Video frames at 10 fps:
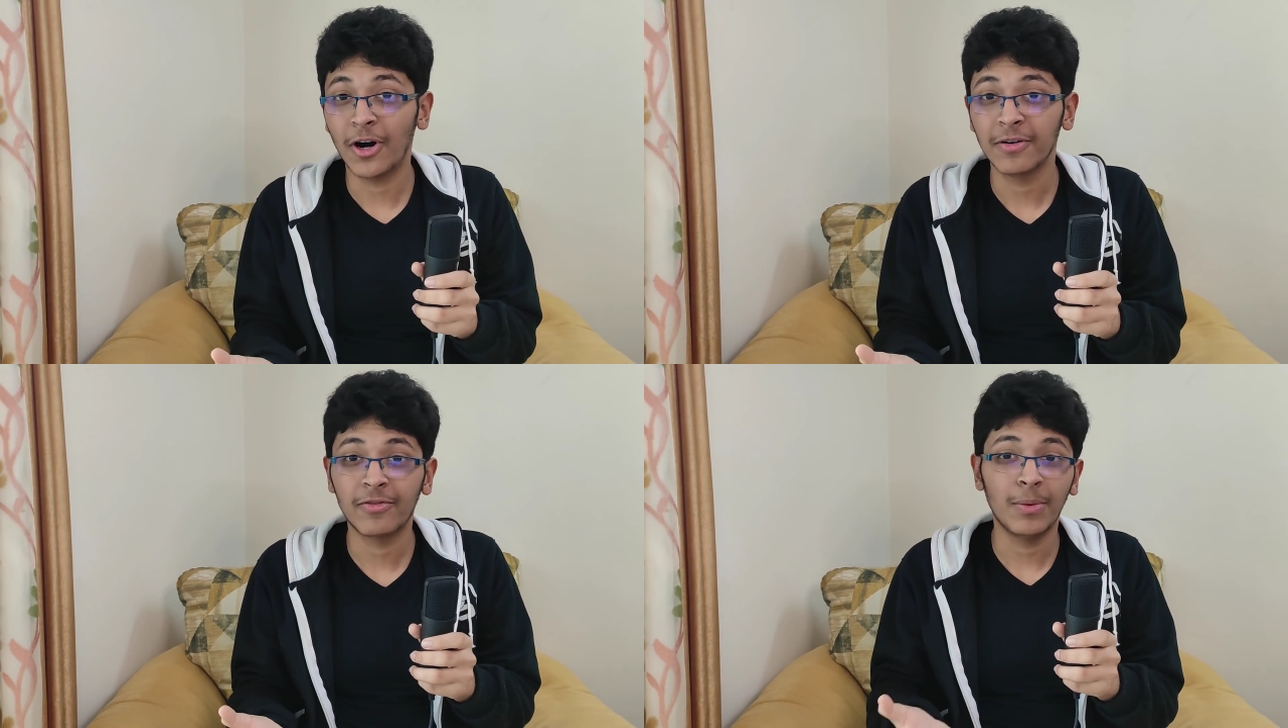
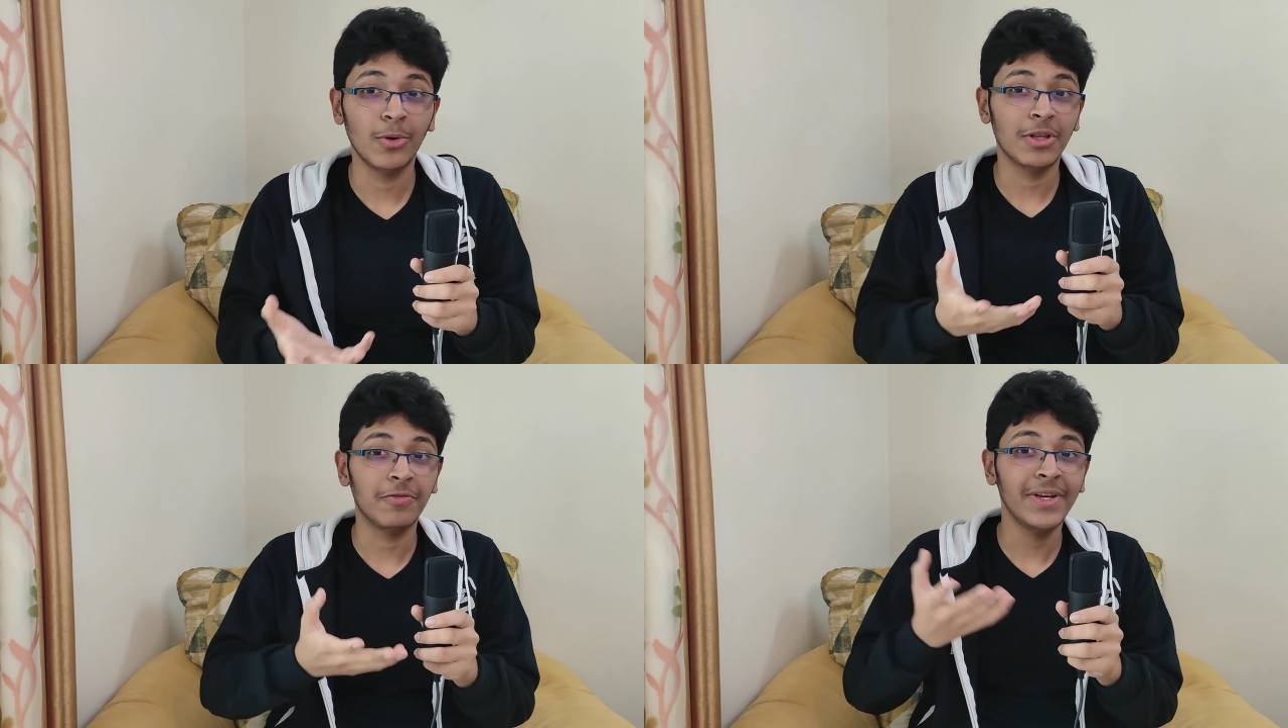gotten from
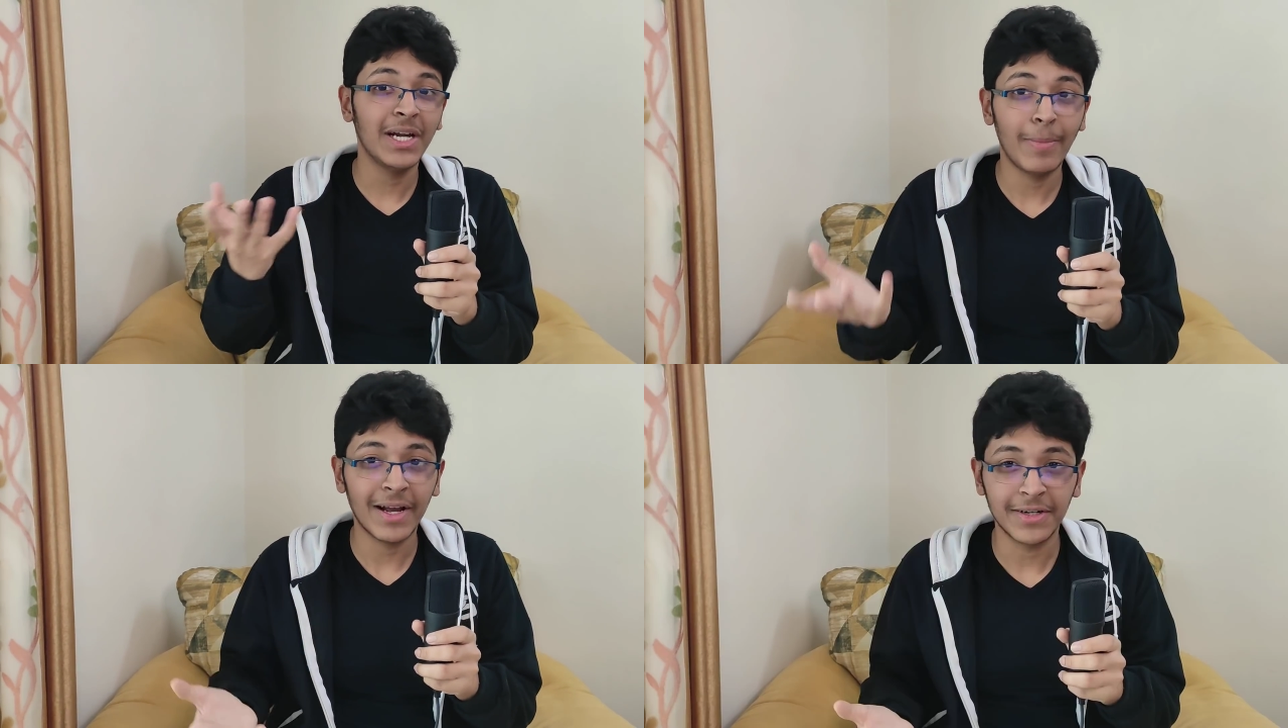you the
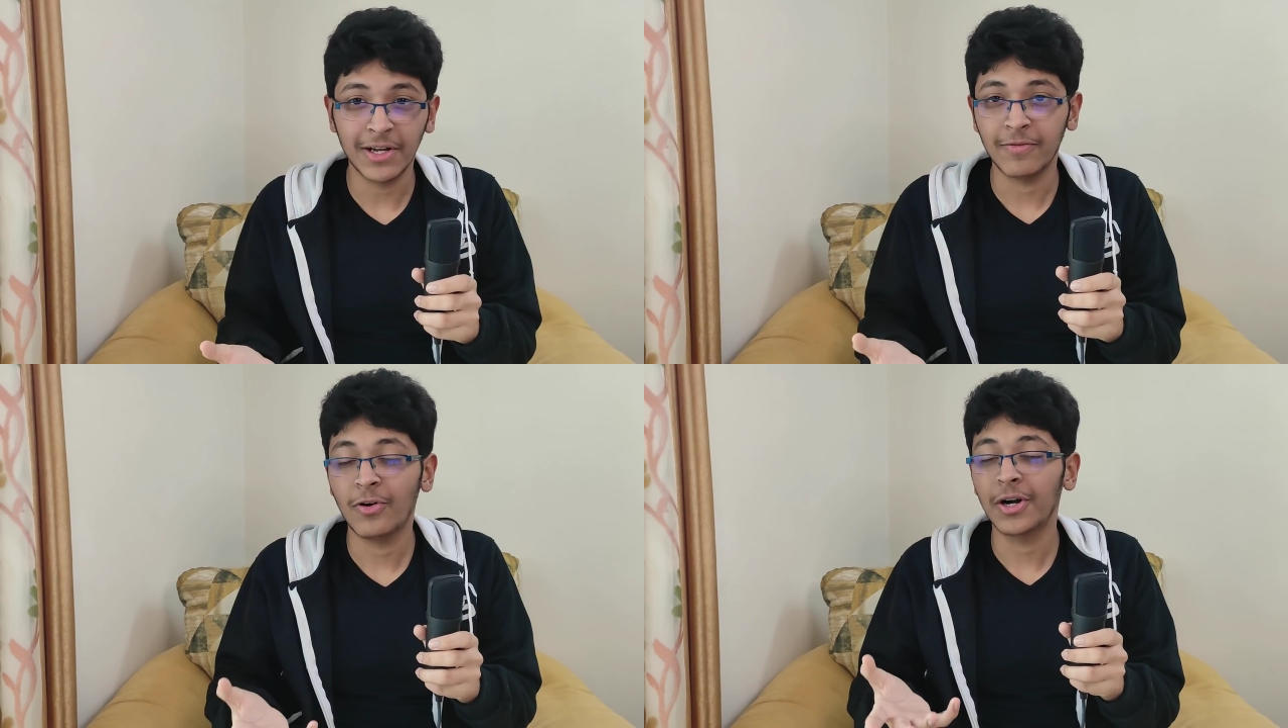feedback
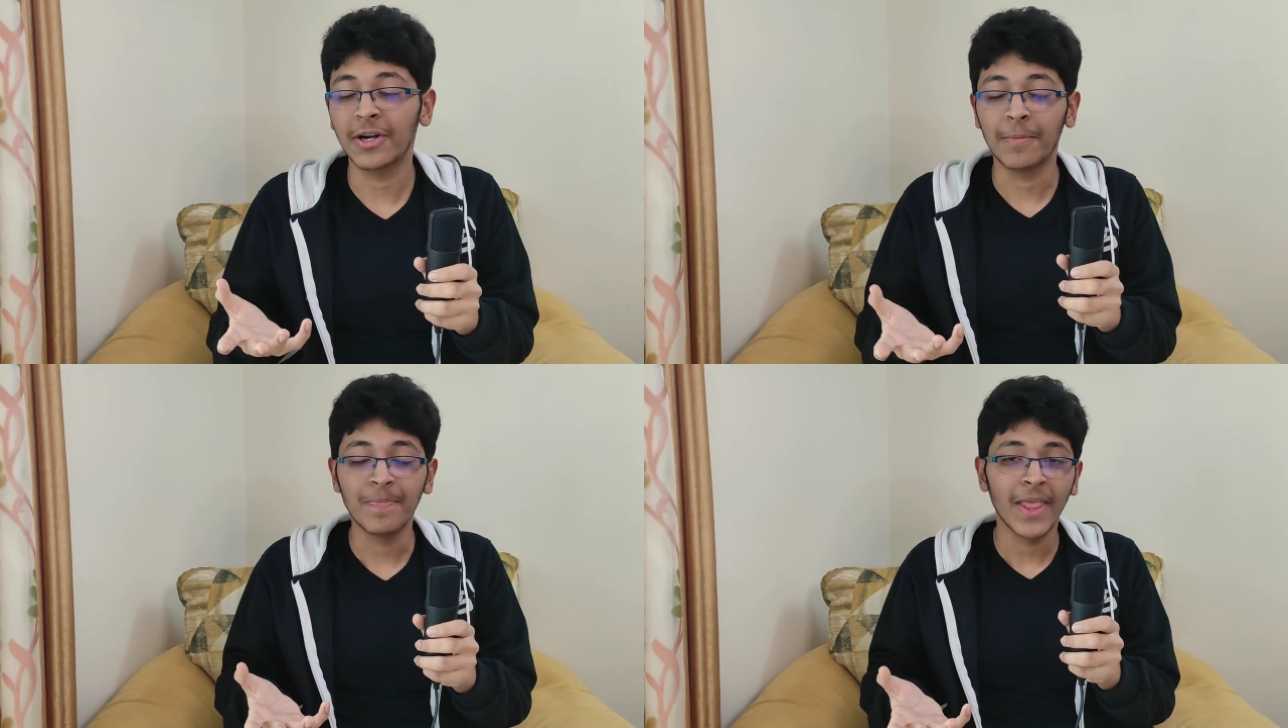that i've
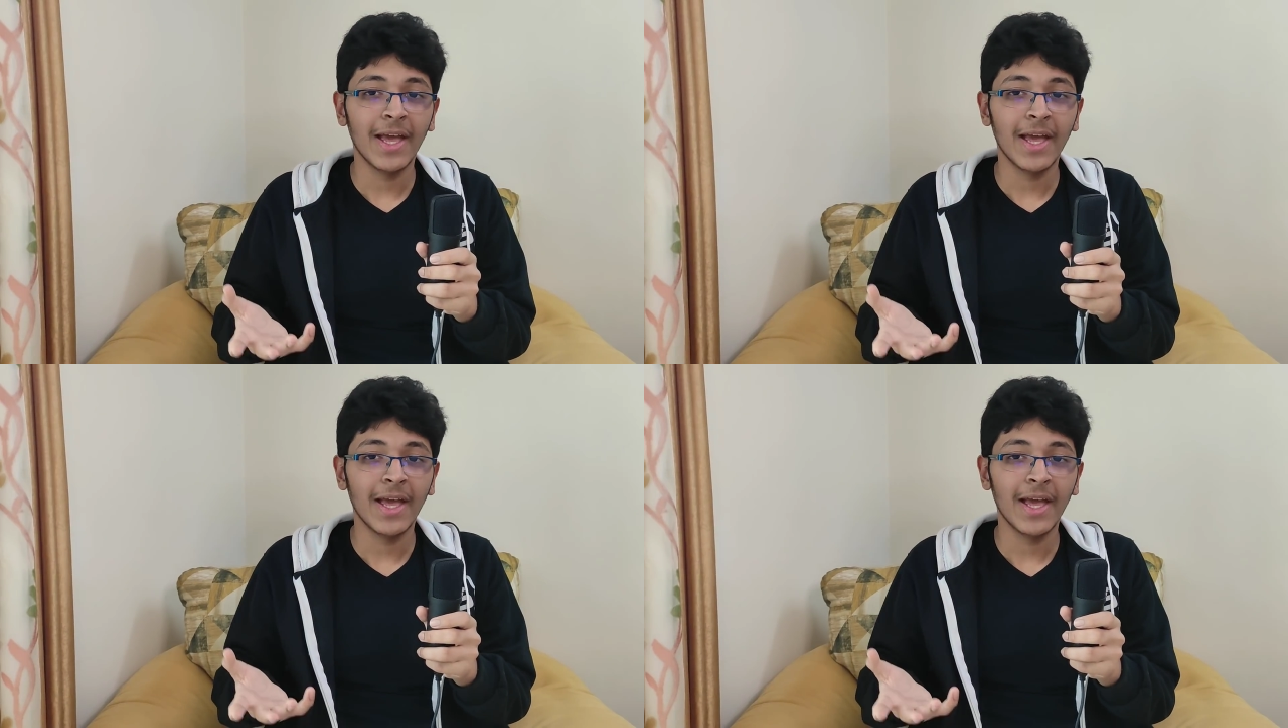gotten